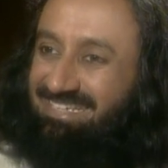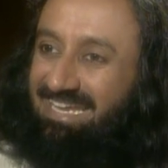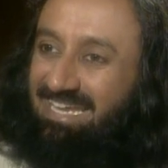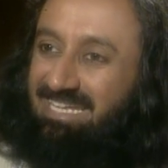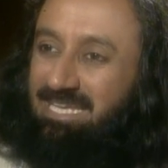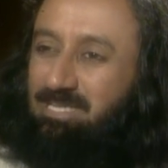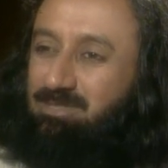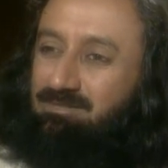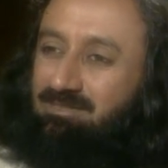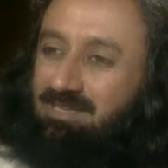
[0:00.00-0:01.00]
Right?
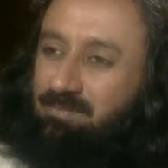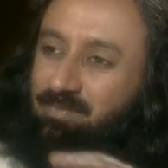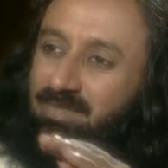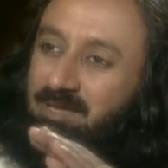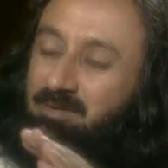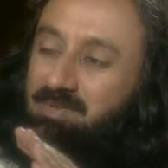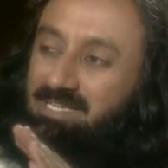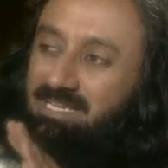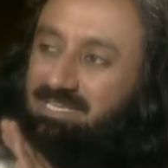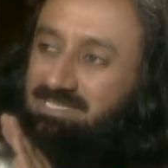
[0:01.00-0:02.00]
So,
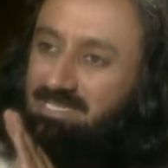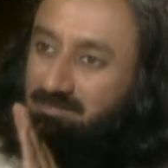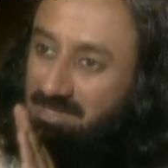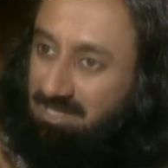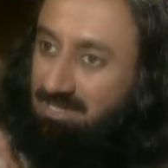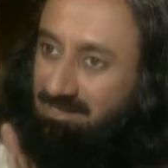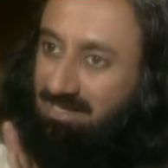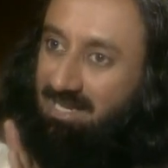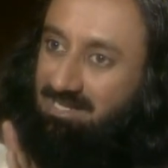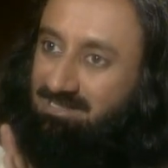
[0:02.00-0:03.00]
but that doesn't mean
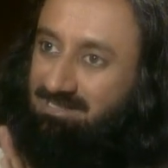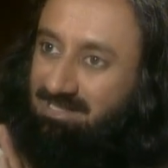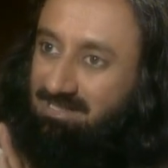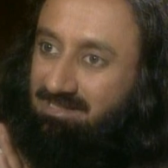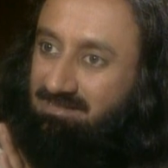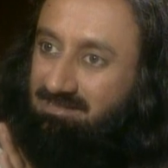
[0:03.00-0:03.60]
that